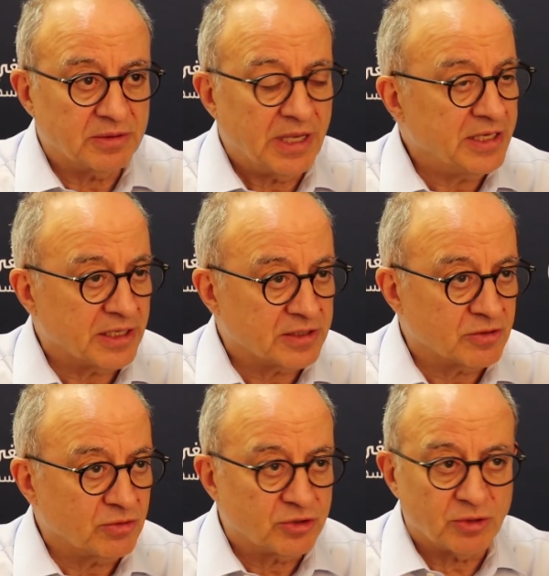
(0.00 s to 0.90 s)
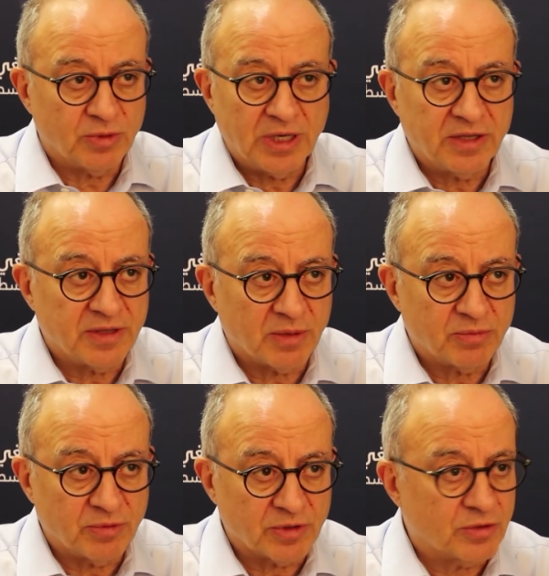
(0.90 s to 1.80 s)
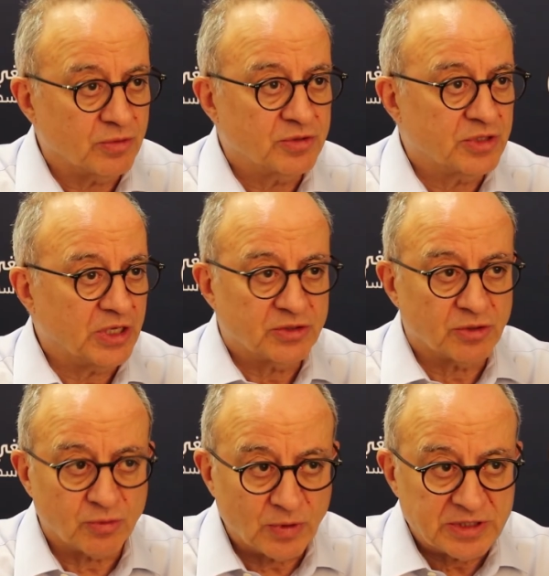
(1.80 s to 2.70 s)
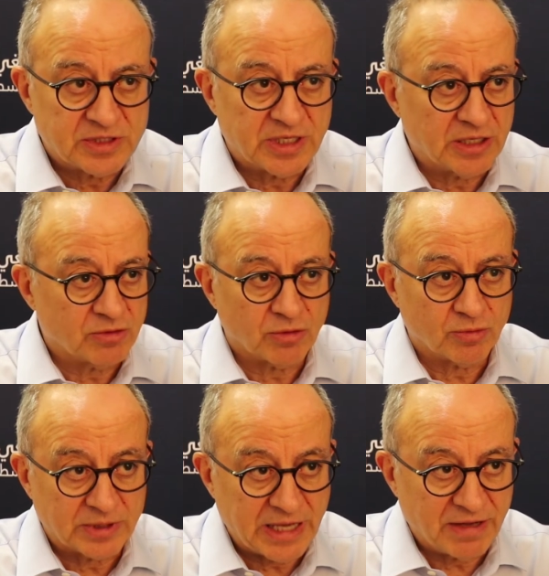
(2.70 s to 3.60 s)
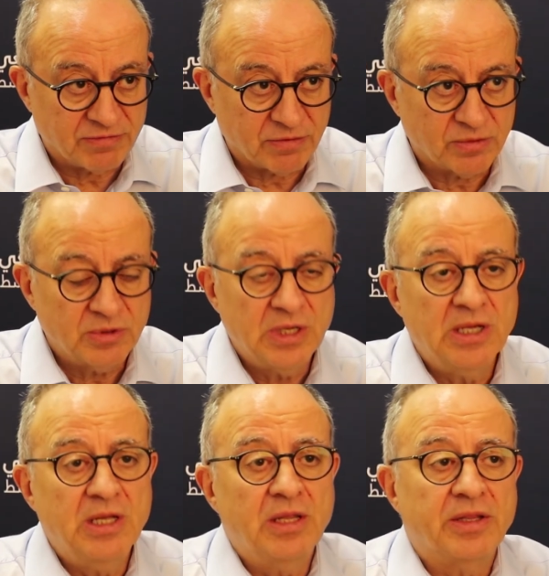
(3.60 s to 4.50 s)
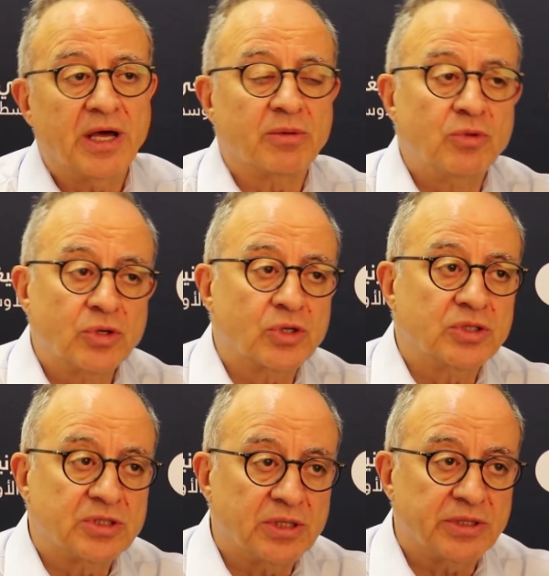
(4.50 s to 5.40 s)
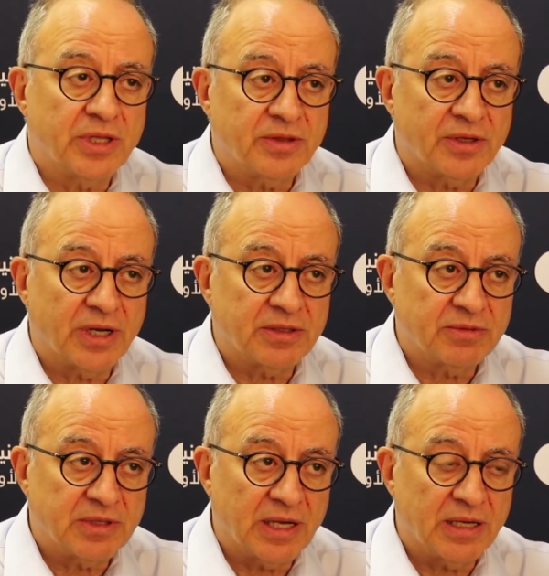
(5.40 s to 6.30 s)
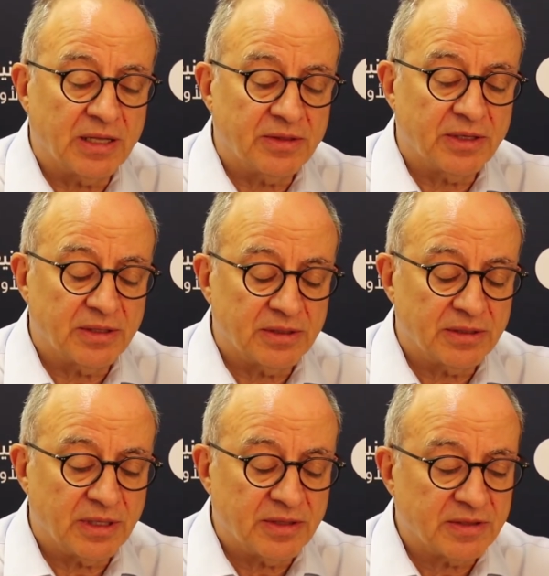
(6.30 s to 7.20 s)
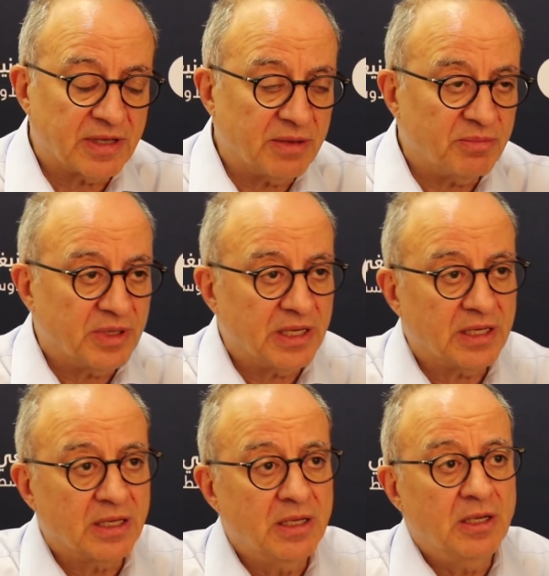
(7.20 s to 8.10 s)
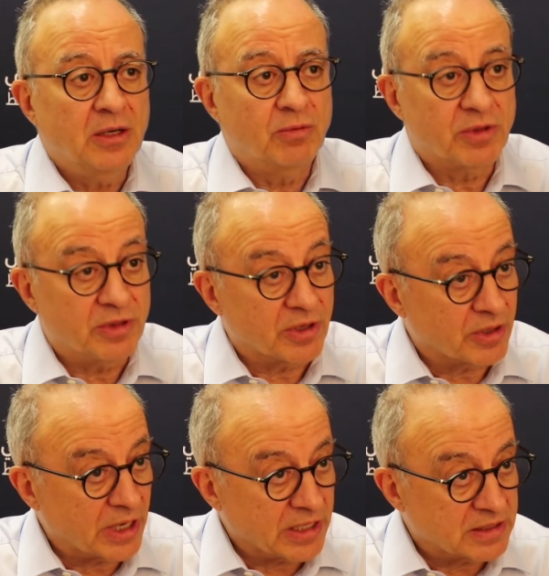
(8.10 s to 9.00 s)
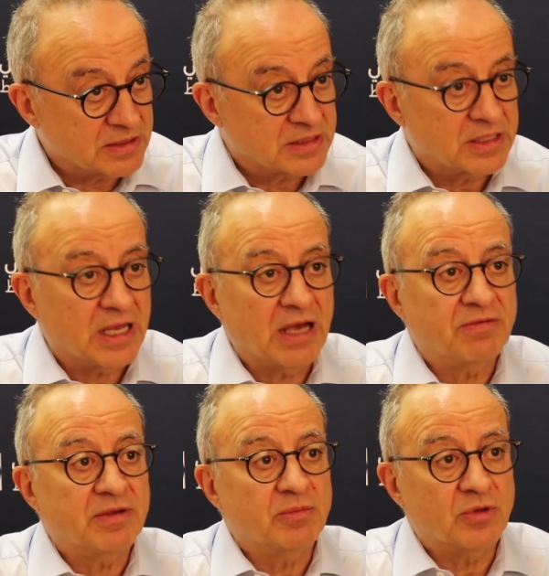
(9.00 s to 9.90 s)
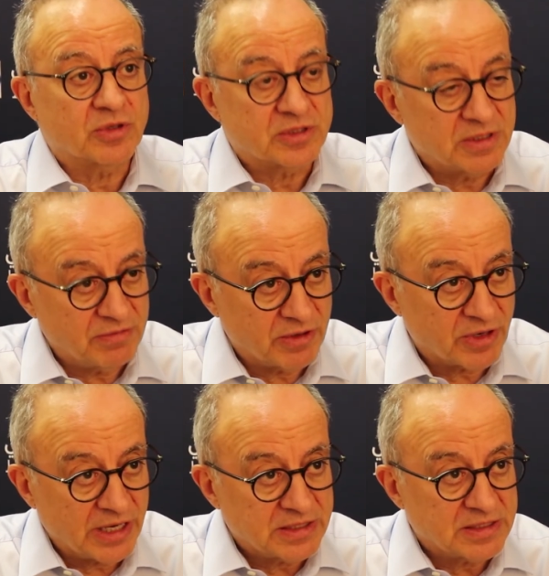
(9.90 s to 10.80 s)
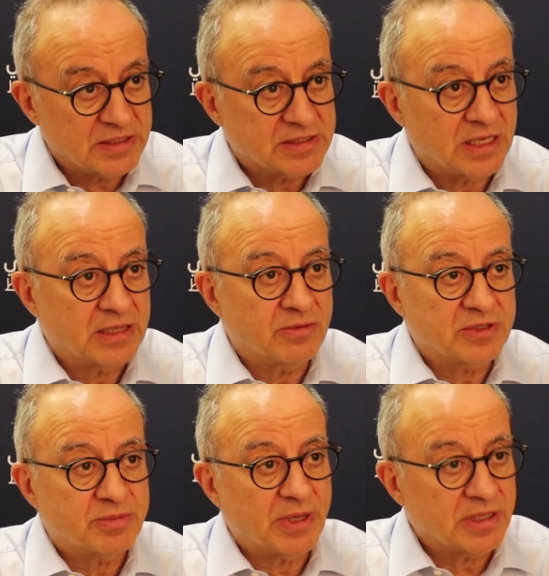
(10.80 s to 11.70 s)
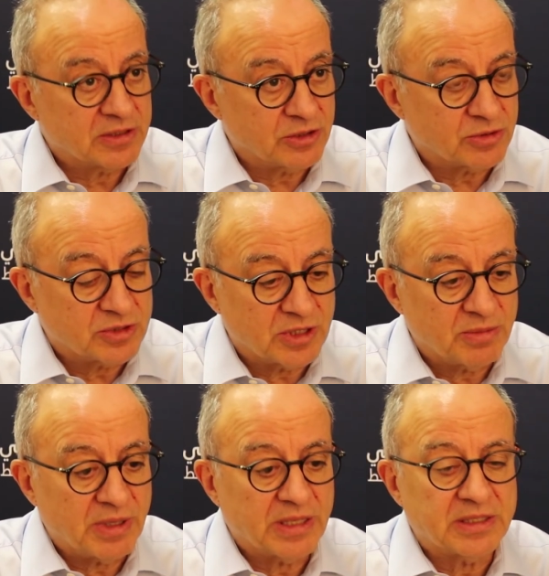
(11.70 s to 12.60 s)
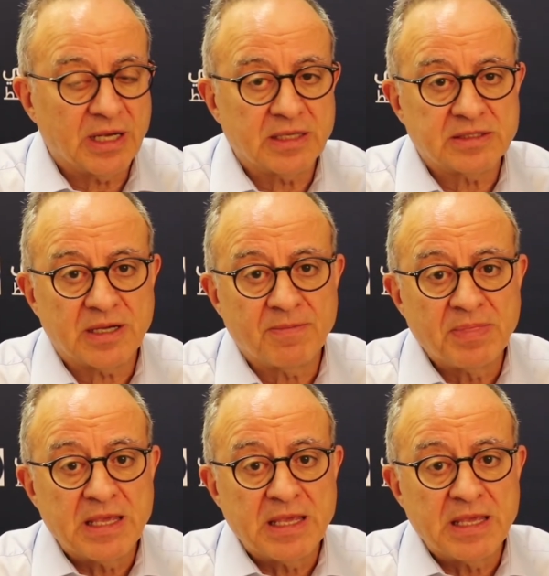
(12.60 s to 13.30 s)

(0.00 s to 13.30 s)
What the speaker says: any resolution will end up with two states or one state or what have you. They are more concerned at the right time, at the time being, with their rights, having more civil rights inside the West Bank, Jerusalem, and Gaza,